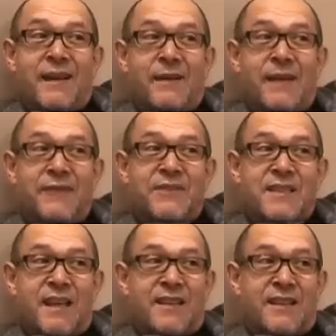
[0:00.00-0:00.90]
I mean, I have to
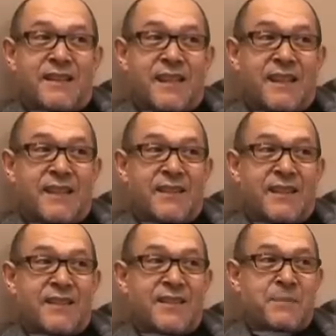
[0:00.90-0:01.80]
say that
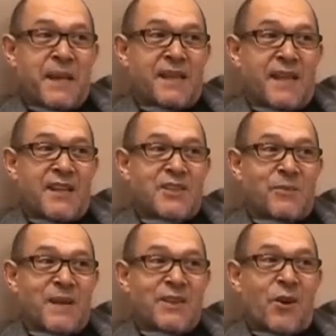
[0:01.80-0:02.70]
the
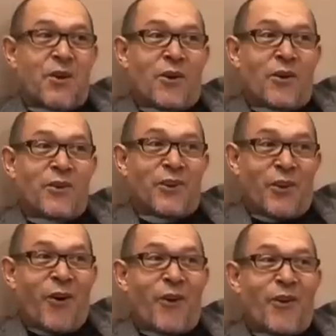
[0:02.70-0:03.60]
speculation went on
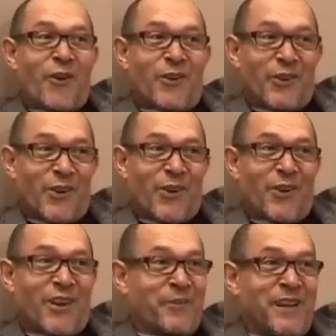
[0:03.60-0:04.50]
and on and
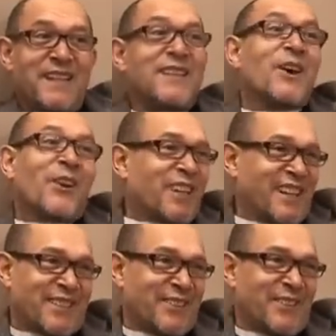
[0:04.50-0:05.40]
on, and we did
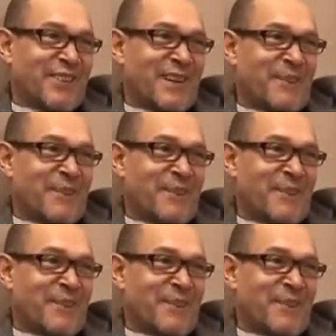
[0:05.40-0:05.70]
nothing to